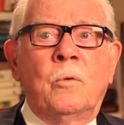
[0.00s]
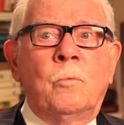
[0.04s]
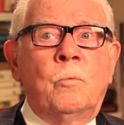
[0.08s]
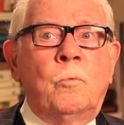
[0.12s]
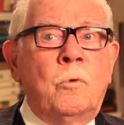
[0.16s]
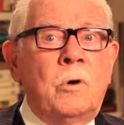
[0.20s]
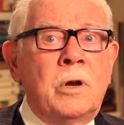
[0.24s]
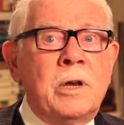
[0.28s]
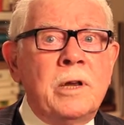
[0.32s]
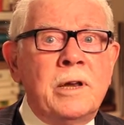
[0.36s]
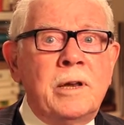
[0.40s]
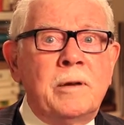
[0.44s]

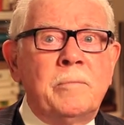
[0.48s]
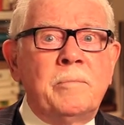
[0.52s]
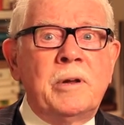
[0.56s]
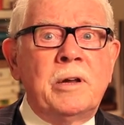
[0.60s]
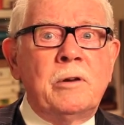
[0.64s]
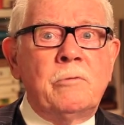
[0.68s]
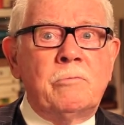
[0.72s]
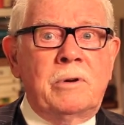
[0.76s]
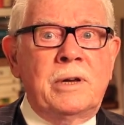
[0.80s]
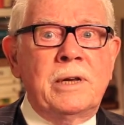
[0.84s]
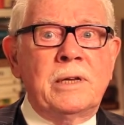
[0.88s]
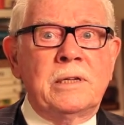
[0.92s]
wouldn't it
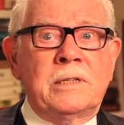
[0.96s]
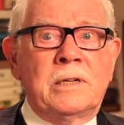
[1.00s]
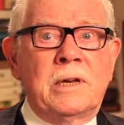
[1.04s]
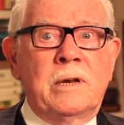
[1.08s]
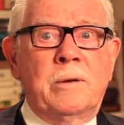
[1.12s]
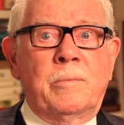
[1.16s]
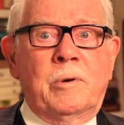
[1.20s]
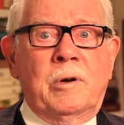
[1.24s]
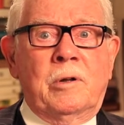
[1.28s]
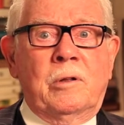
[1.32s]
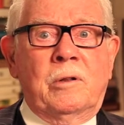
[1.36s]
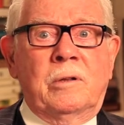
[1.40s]
be
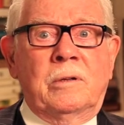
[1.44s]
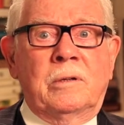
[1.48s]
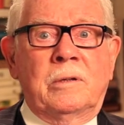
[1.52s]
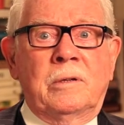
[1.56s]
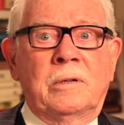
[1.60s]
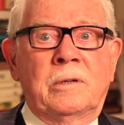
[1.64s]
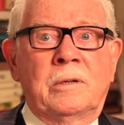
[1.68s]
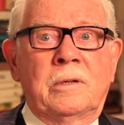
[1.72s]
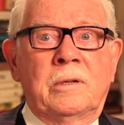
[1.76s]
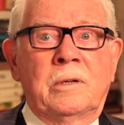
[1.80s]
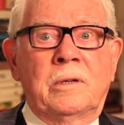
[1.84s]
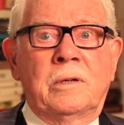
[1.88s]
reasonable
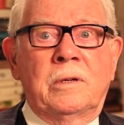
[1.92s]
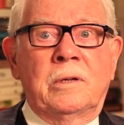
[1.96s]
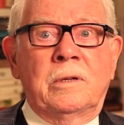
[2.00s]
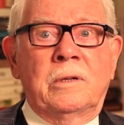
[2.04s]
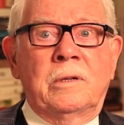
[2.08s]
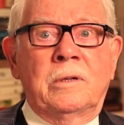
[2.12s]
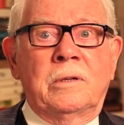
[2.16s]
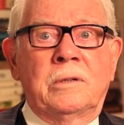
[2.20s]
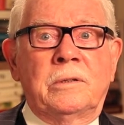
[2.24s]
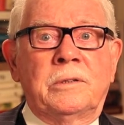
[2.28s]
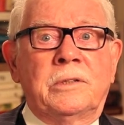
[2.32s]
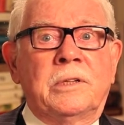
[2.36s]

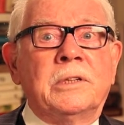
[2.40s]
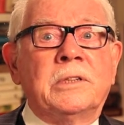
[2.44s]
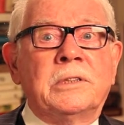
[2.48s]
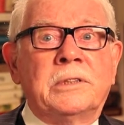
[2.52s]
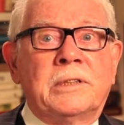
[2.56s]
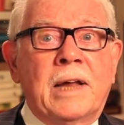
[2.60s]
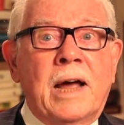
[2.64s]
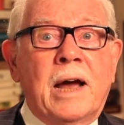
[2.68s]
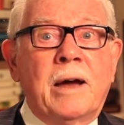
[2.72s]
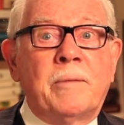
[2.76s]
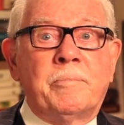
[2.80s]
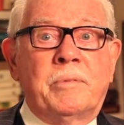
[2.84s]
to
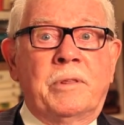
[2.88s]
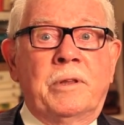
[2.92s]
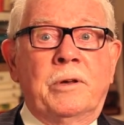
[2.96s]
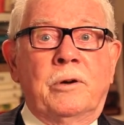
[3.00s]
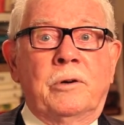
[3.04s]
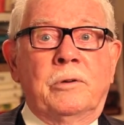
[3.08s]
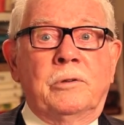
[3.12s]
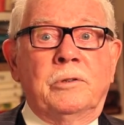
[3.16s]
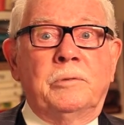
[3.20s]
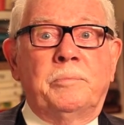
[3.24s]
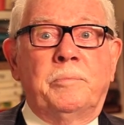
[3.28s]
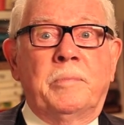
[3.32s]
stop
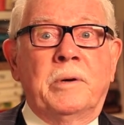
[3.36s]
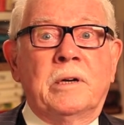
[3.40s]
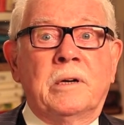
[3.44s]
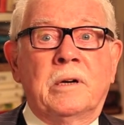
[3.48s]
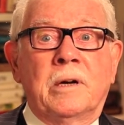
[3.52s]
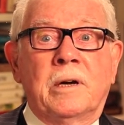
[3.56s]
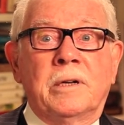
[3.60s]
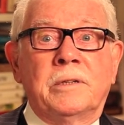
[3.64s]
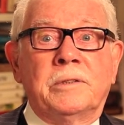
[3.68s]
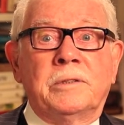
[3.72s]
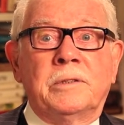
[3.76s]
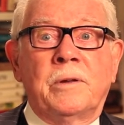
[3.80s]
those
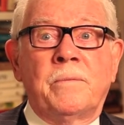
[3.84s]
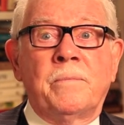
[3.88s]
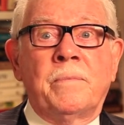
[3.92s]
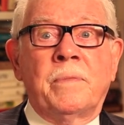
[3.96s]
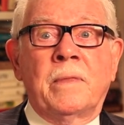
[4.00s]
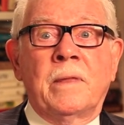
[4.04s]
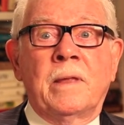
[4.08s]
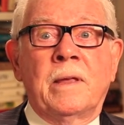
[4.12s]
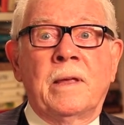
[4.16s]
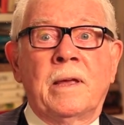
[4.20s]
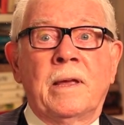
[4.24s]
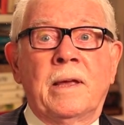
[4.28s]
because
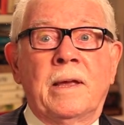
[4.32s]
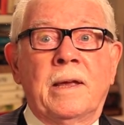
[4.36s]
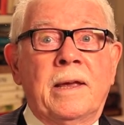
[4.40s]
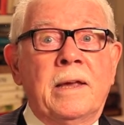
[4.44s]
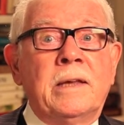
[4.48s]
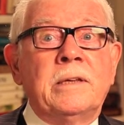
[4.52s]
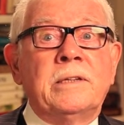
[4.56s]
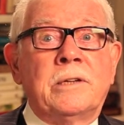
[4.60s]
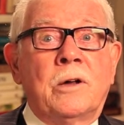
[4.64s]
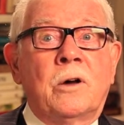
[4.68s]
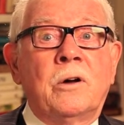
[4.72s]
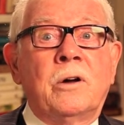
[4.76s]

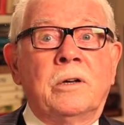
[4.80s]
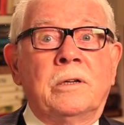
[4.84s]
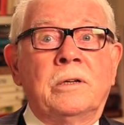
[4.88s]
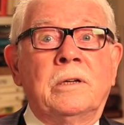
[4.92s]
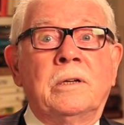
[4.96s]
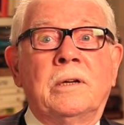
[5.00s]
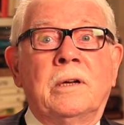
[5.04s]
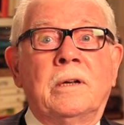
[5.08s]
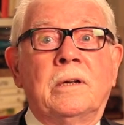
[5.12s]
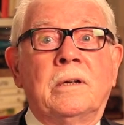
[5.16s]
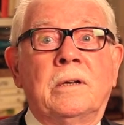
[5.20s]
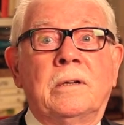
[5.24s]
he's
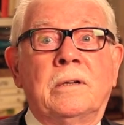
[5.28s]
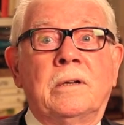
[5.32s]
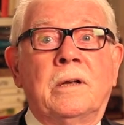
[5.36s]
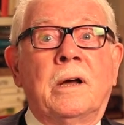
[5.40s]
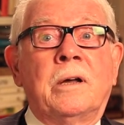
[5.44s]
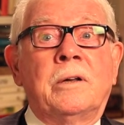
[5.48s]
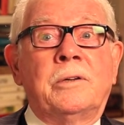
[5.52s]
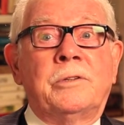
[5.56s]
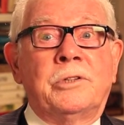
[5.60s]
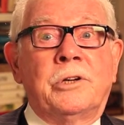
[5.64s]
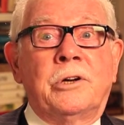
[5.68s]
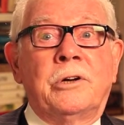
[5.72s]
on
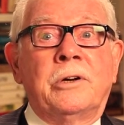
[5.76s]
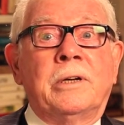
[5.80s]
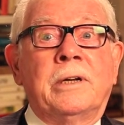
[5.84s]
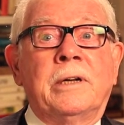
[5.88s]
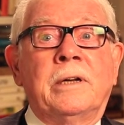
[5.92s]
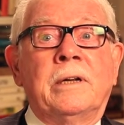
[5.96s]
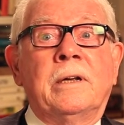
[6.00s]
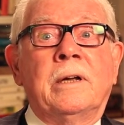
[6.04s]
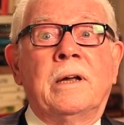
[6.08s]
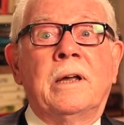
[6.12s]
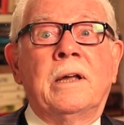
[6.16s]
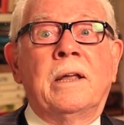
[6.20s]
a
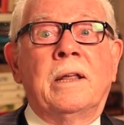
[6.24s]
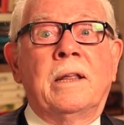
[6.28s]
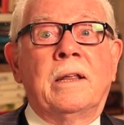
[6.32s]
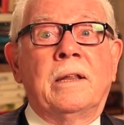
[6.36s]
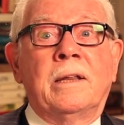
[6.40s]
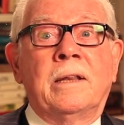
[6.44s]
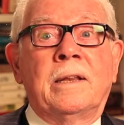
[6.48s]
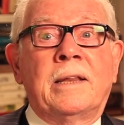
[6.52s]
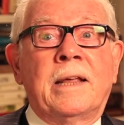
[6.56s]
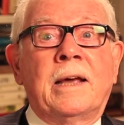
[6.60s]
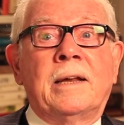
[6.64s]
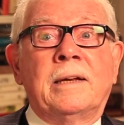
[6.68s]
journey
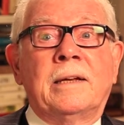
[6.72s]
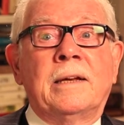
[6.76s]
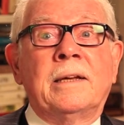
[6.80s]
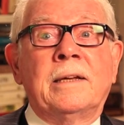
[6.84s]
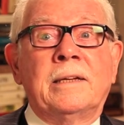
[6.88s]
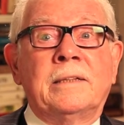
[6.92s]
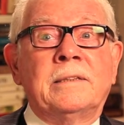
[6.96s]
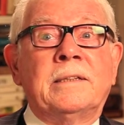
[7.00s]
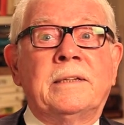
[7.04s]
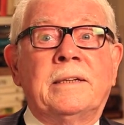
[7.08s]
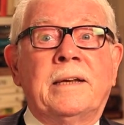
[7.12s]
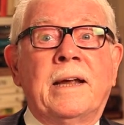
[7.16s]
that
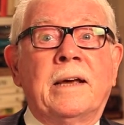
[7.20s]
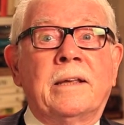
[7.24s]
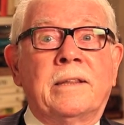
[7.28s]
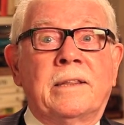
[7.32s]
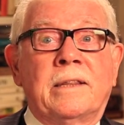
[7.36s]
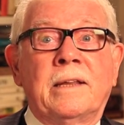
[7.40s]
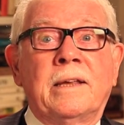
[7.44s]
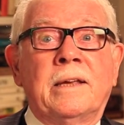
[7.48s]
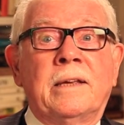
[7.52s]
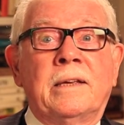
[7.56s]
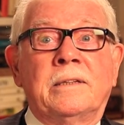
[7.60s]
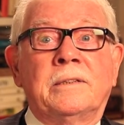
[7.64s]
his
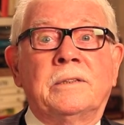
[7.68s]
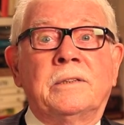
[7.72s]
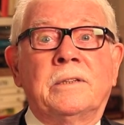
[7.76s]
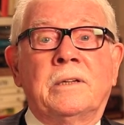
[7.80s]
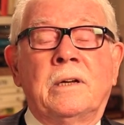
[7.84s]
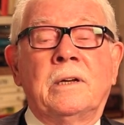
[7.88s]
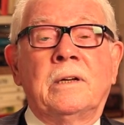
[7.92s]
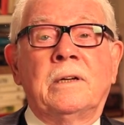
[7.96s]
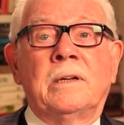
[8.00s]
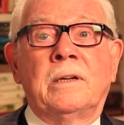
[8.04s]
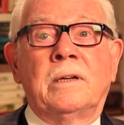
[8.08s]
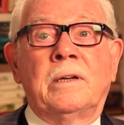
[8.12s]
death
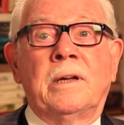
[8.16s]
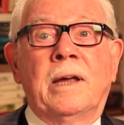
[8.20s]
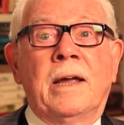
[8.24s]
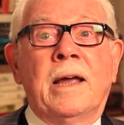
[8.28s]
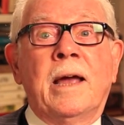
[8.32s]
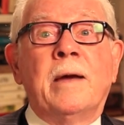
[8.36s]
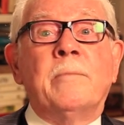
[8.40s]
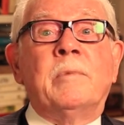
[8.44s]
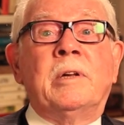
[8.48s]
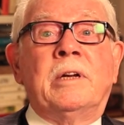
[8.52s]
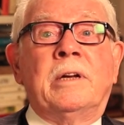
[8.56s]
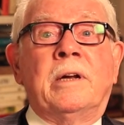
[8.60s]
is
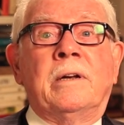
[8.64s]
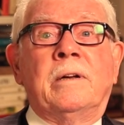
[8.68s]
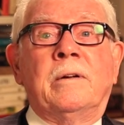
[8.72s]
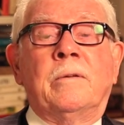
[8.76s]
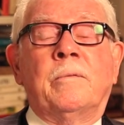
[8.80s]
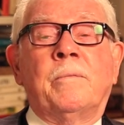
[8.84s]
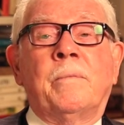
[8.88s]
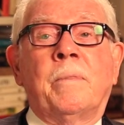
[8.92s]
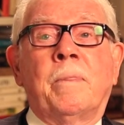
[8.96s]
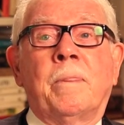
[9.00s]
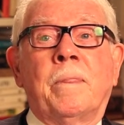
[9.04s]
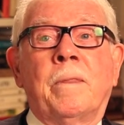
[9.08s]
imminent,
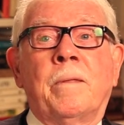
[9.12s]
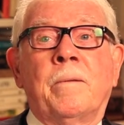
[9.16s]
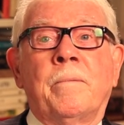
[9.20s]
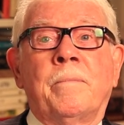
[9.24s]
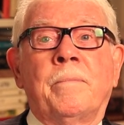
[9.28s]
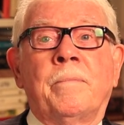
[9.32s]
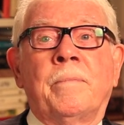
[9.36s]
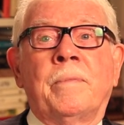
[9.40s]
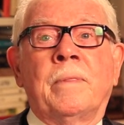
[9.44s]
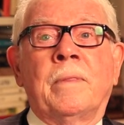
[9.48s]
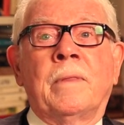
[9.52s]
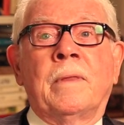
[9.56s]

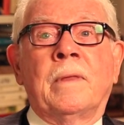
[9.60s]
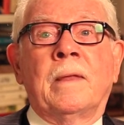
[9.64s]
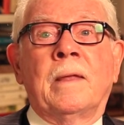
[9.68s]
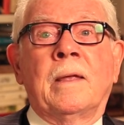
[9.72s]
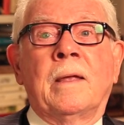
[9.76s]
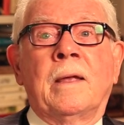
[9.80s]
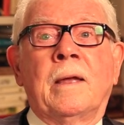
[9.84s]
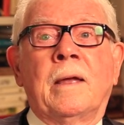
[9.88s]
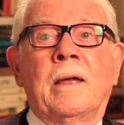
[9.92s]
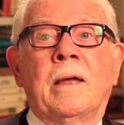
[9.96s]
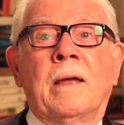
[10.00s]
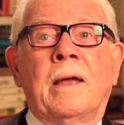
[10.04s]

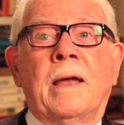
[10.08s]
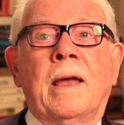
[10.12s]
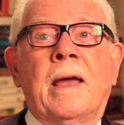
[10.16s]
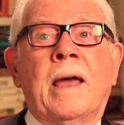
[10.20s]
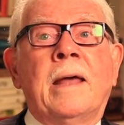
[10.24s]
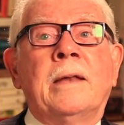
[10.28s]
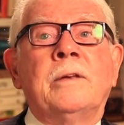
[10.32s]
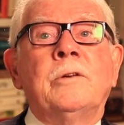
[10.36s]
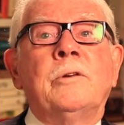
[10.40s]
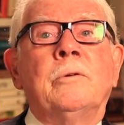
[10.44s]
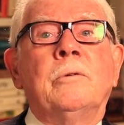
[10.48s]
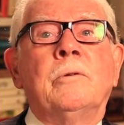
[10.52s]

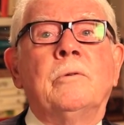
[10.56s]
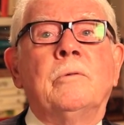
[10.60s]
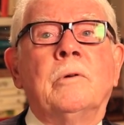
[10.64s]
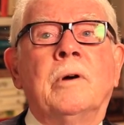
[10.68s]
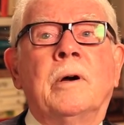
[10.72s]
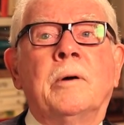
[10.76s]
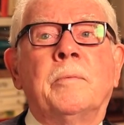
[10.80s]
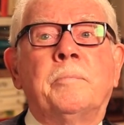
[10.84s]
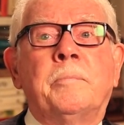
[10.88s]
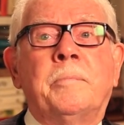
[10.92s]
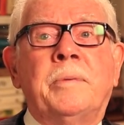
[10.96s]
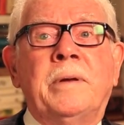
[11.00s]
and
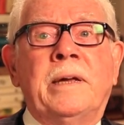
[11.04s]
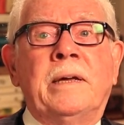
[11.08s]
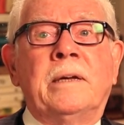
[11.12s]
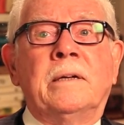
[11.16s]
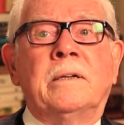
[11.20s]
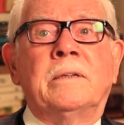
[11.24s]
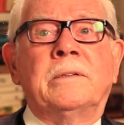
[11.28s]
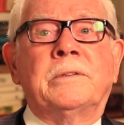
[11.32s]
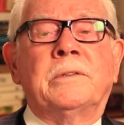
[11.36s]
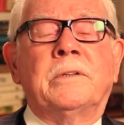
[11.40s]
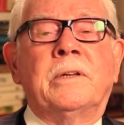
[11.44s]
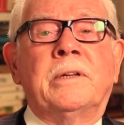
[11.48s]
you
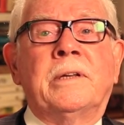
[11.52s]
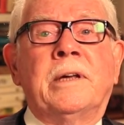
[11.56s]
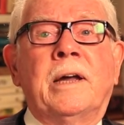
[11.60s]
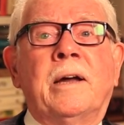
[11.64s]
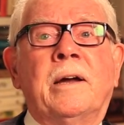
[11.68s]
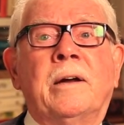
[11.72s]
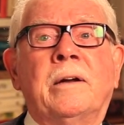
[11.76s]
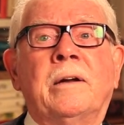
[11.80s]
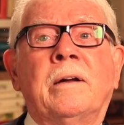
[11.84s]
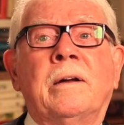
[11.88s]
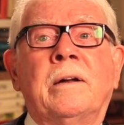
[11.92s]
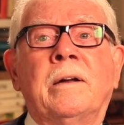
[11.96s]
appeal to
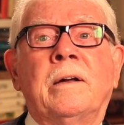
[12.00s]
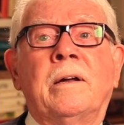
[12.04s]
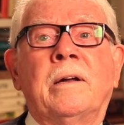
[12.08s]
their